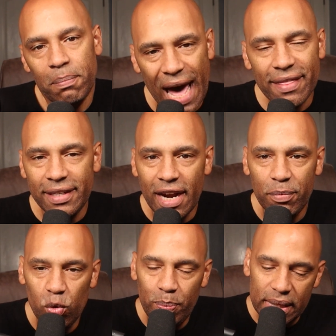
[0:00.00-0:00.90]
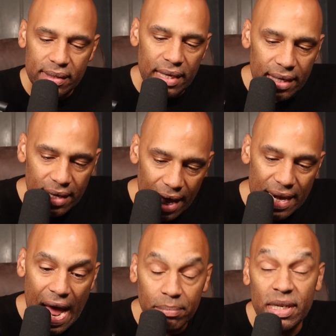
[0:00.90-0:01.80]
by the W B C.
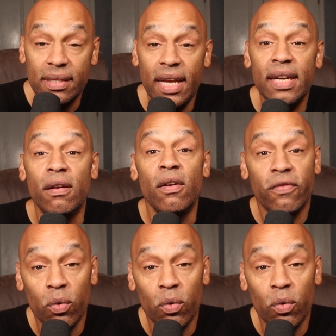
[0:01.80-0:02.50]
Nah, I'm just kidding.